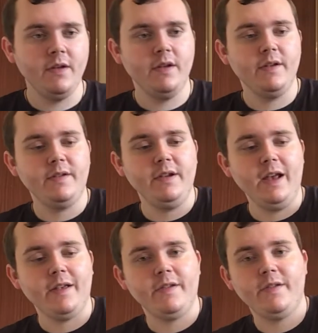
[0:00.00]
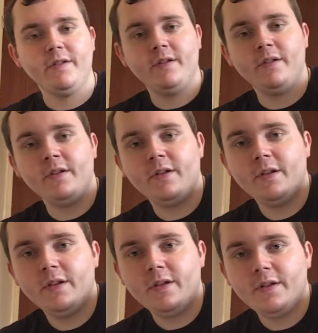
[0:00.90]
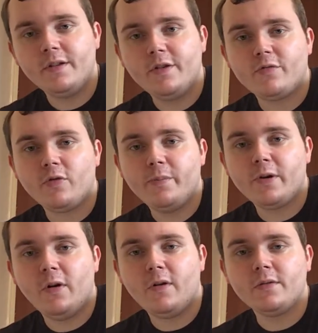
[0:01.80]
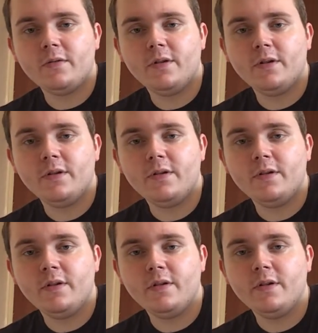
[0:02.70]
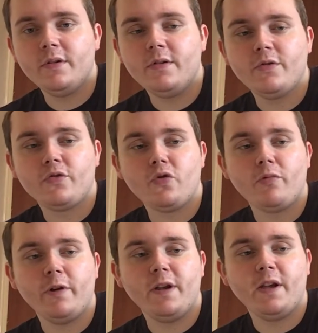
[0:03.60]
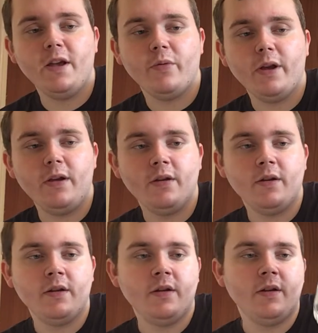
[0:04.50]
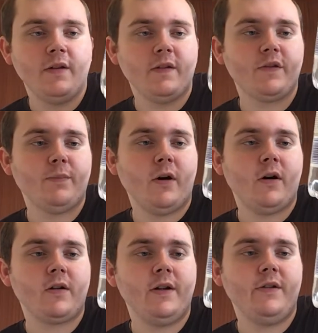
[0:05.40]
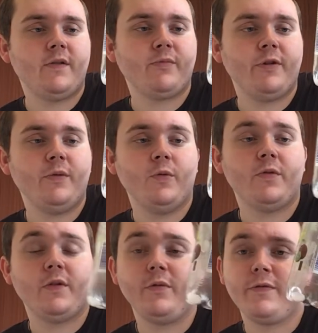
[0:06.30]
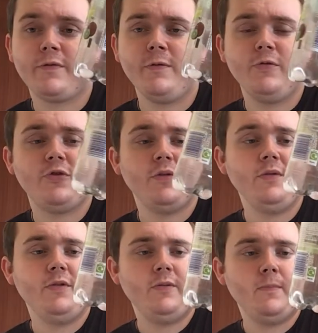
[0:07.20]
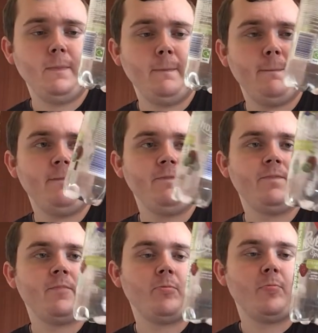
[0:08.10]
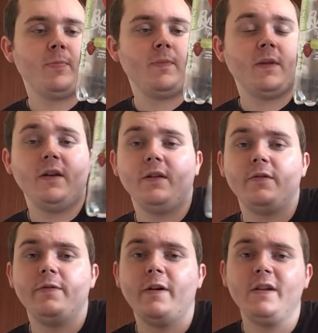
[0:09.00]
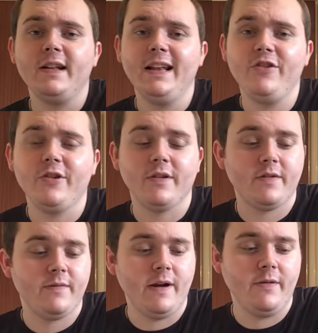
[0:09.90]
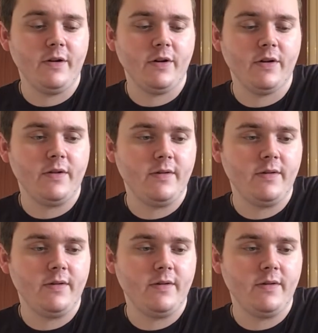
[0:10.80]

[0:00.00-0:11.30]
So yes, this Rubicon strawberry and kiwi, sparkling spring water with fruit juice. It's very delicious, very good.